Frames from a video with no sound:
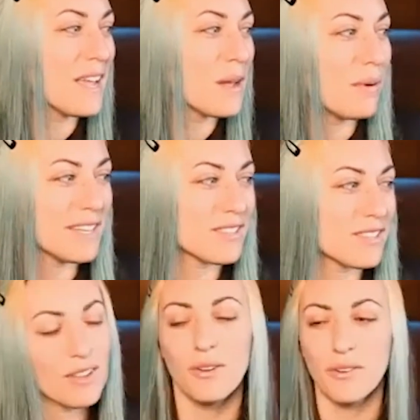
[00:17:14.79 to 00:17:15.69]
but it's
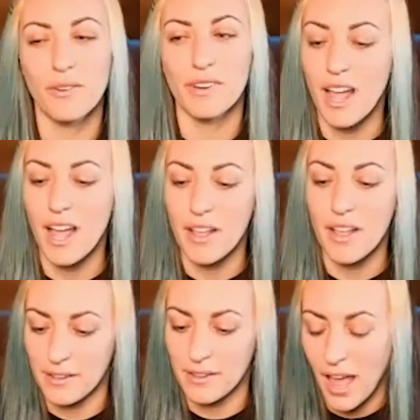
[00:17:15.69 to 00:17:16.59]
also not
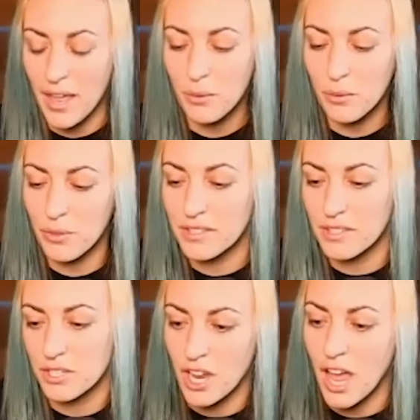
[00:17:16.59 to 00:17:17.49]
like, I don't think
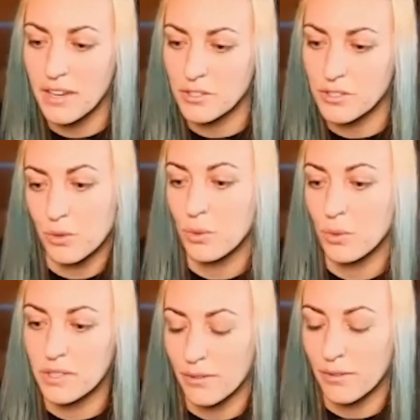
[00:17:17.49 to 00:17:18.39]
the shot is
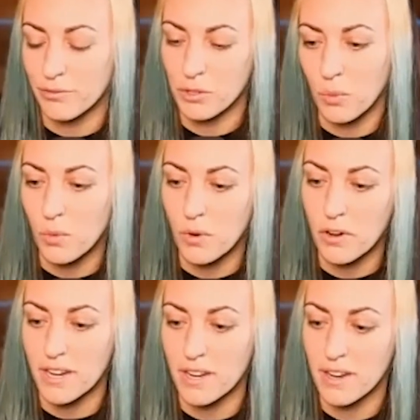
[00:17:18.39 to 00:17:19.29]
cool enough to
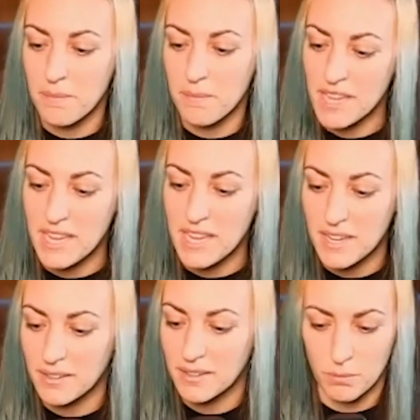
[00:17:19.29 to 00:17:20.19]
warrant
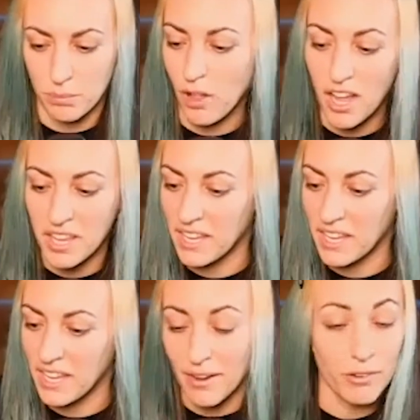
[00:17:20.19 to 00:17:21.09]
me blocking
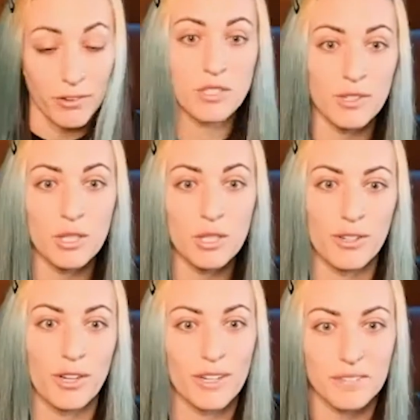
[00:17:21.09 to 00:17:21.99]
everyone's view
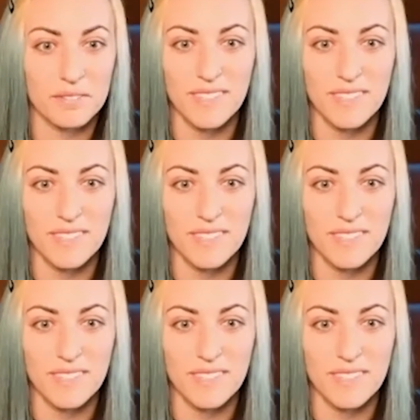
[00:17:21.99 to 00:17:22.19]
for,